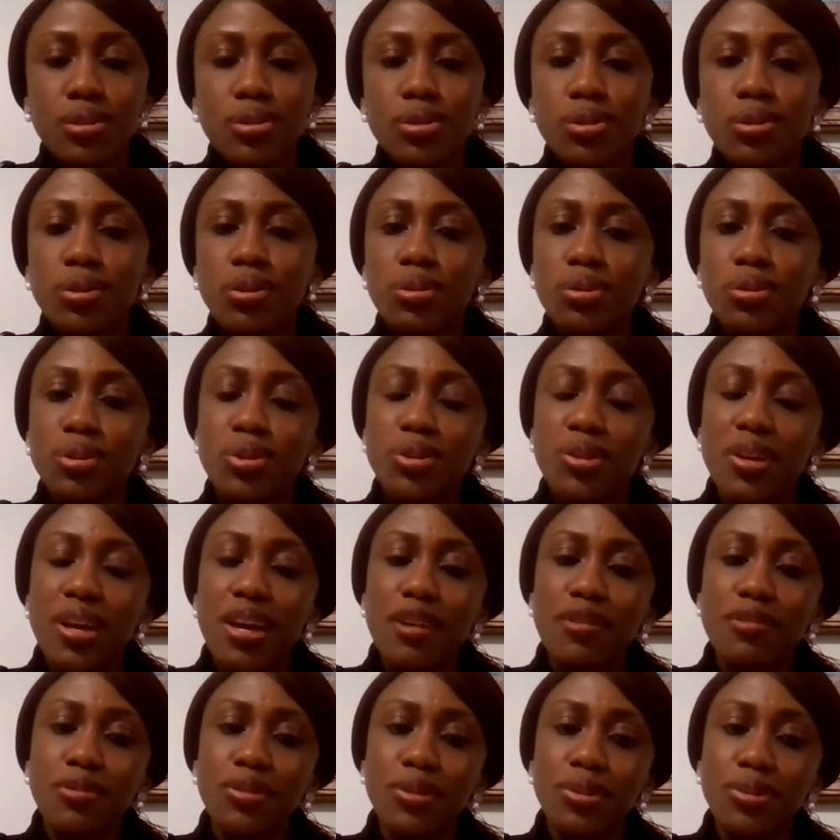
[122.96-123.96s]
it's so good to
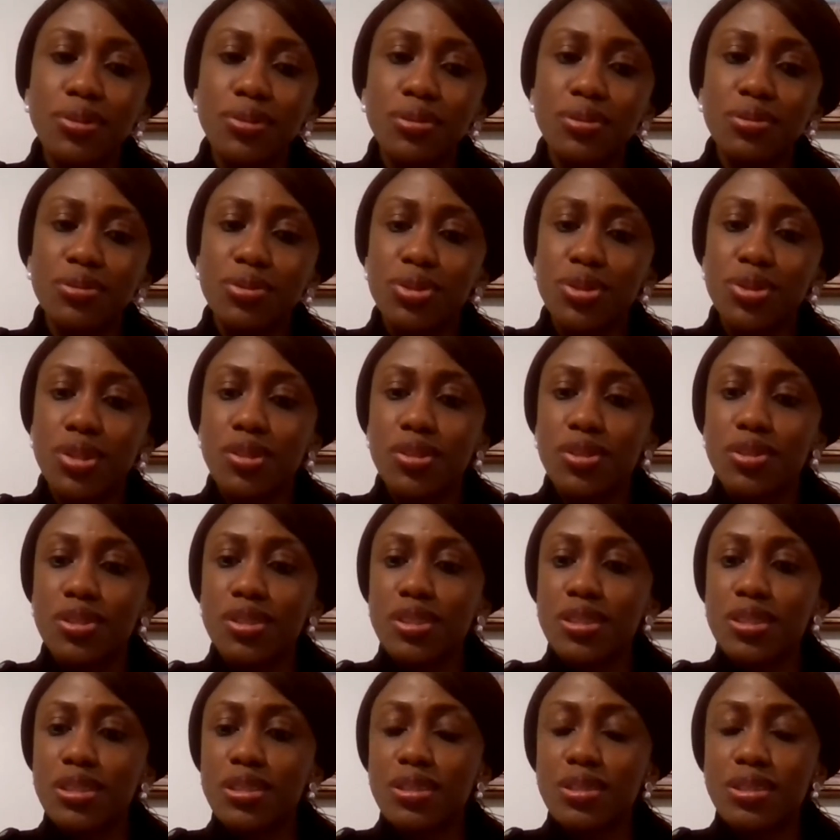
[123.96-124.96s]
have you join
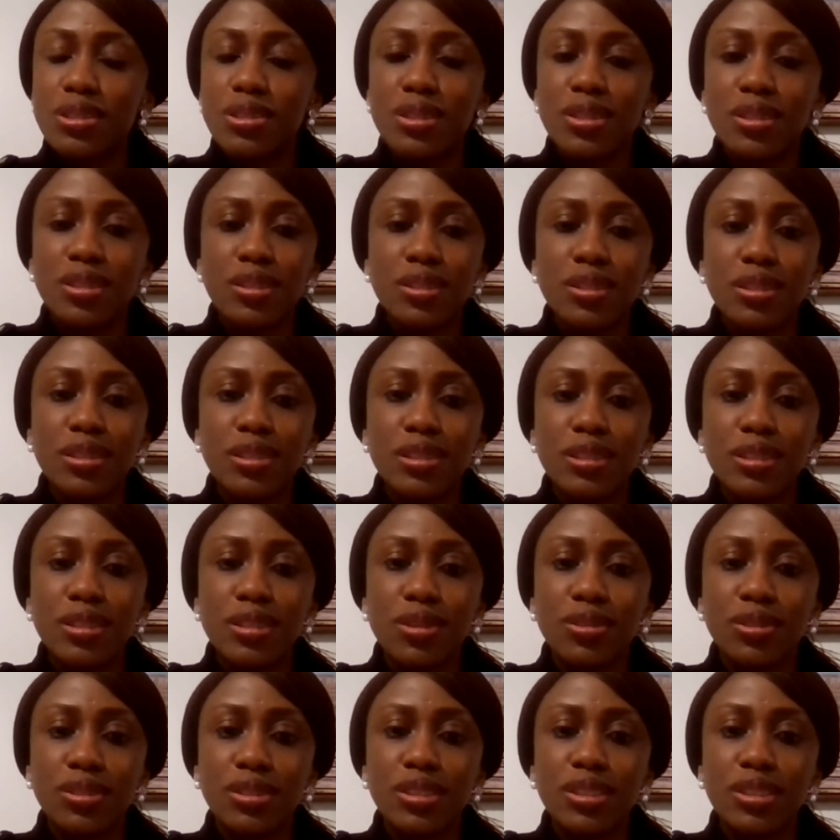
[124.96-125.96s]
us
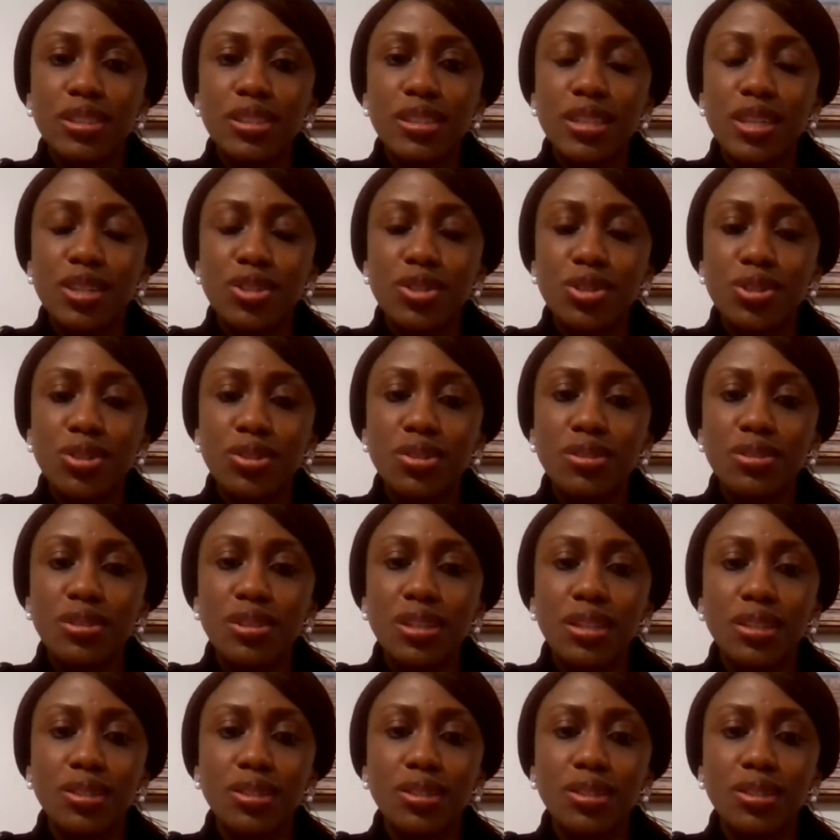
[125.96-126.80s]
on this session.